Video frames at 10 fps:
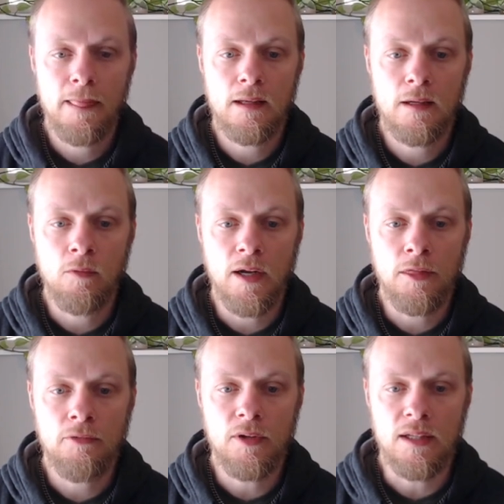
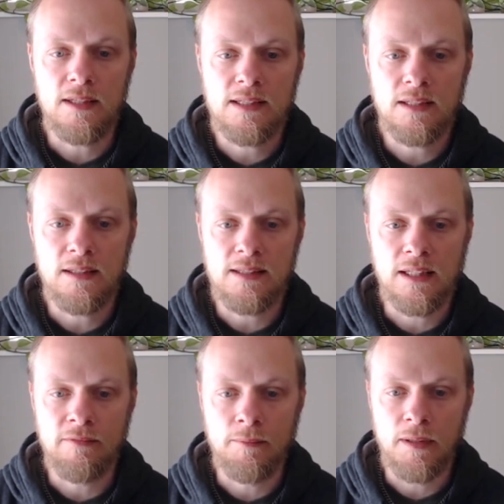y3 is
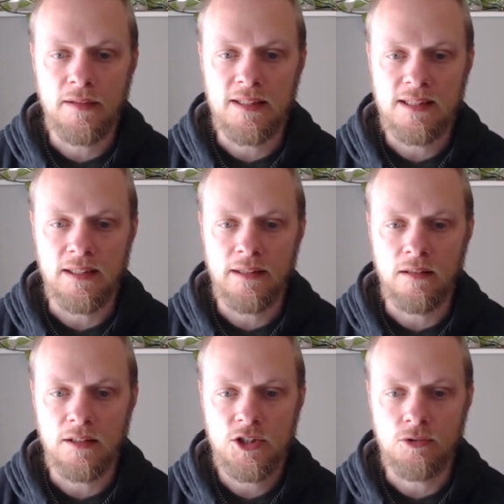given by this
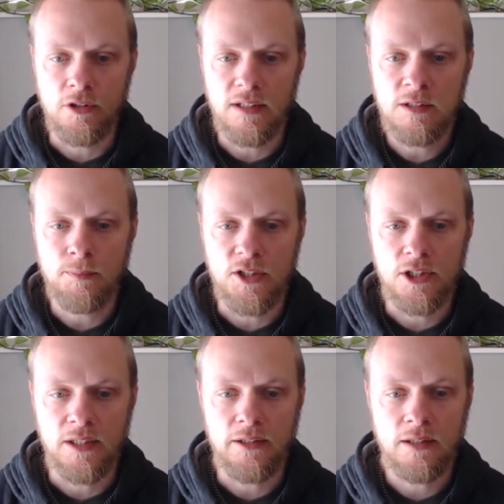little short
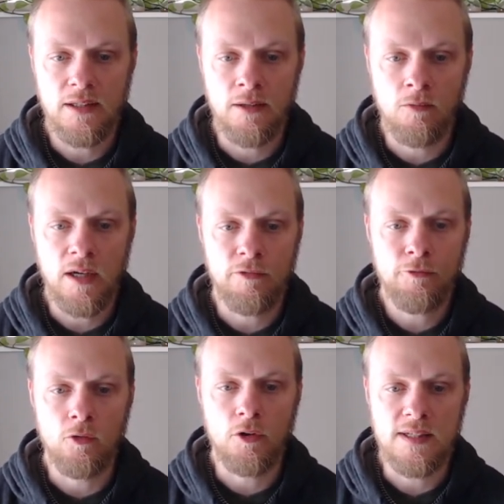expression here, and
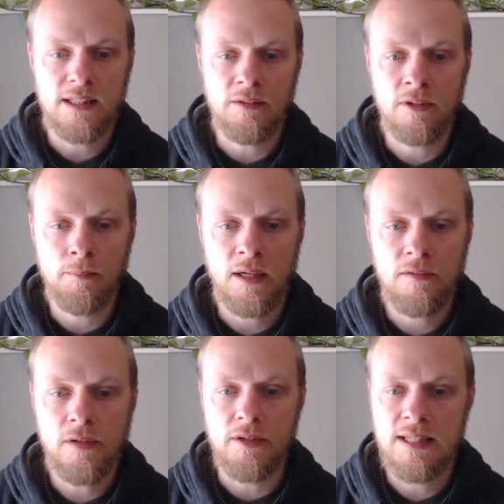y4 is given by
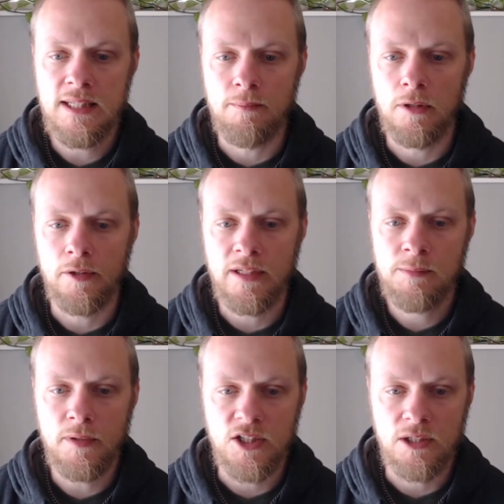a very similar
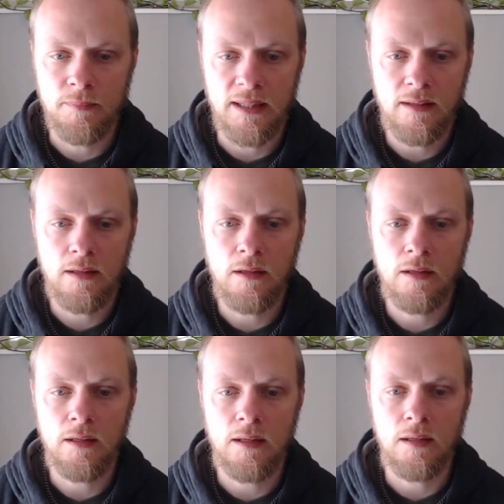expression, but
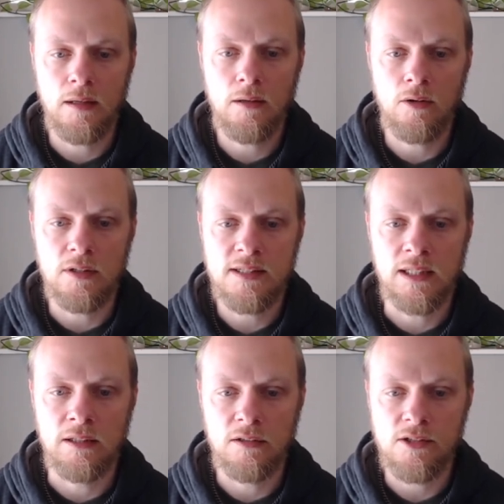all
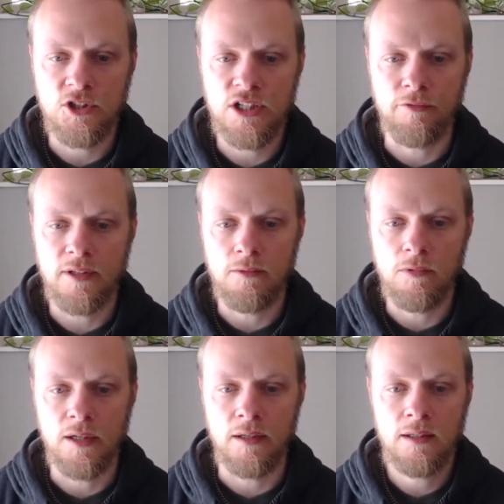signals are shifted
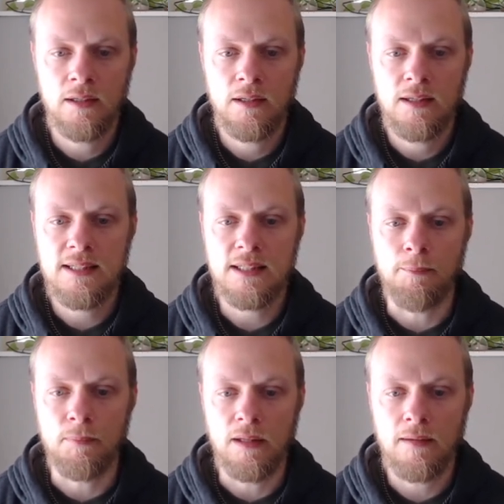1
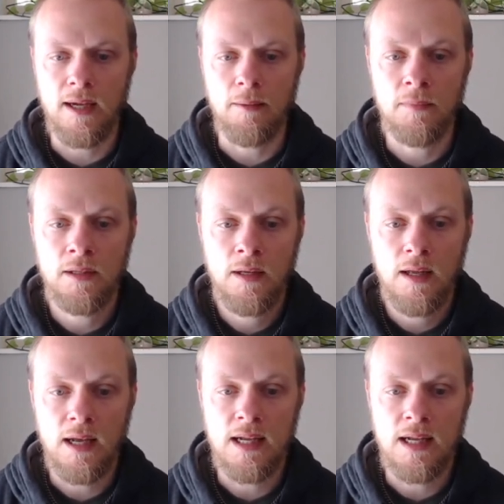step in time, and